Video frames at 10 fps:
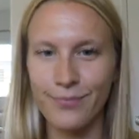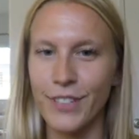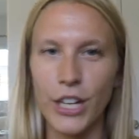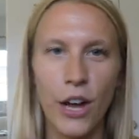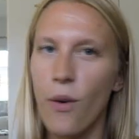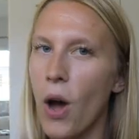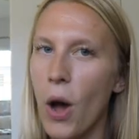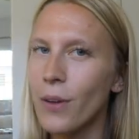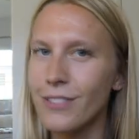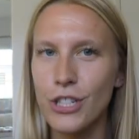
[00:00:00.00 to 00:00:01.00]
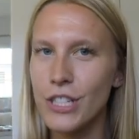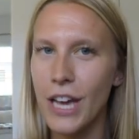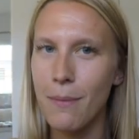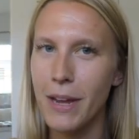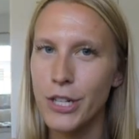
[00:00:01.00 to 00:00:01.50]
You know, just
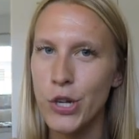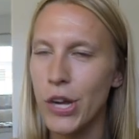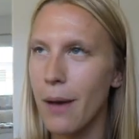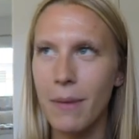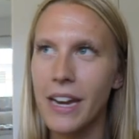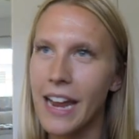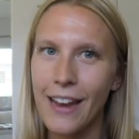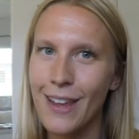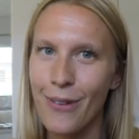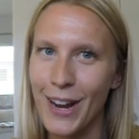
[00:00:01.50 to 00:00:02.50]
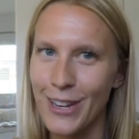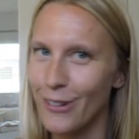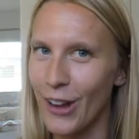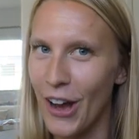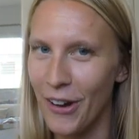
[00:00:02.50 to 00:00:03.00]
gotta make sure you got money anywhere you
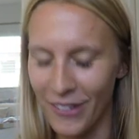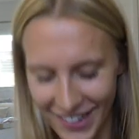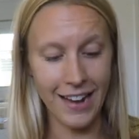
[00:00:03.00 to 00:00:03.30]
go.